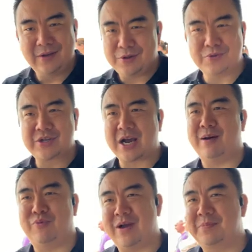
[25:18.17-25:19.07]
those
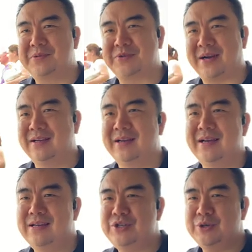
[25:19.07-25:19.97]
cobwebs, right?
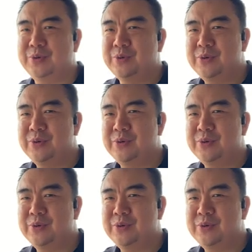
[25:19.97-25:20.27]
To